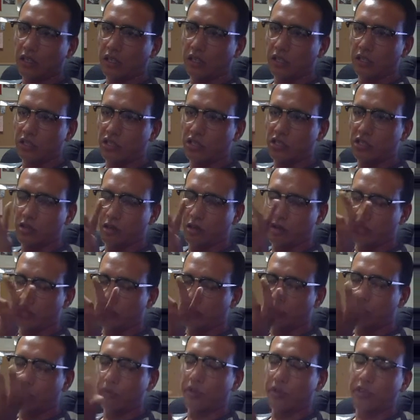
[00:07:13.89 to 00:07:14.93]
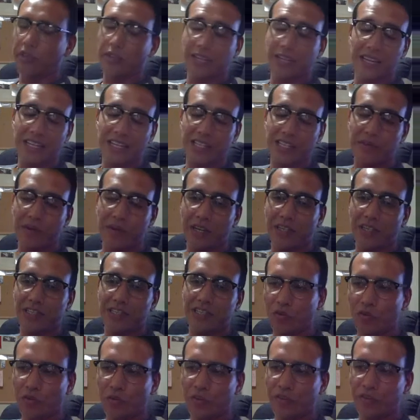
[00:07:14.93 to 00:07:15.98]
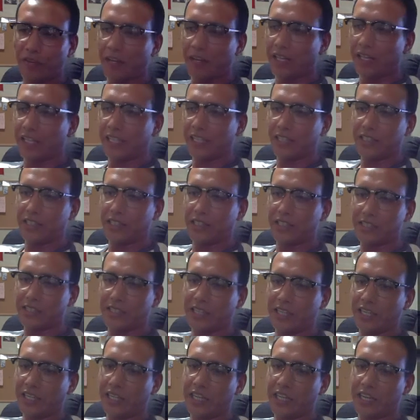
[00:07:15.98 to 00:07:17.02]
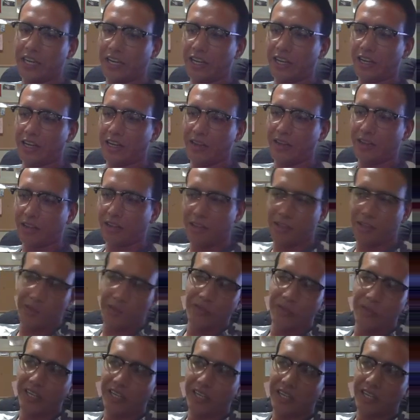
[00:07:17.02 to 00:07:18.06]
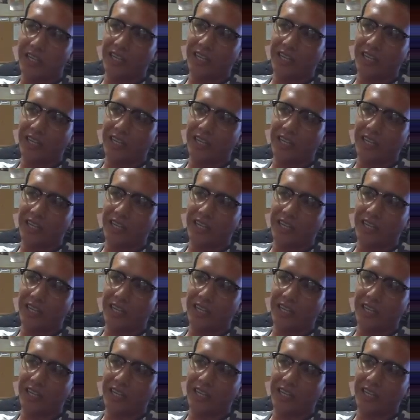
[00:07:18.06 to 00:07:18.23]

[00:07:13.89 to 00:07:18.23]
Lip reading: starts with the next page. We finally get to see Clone Nick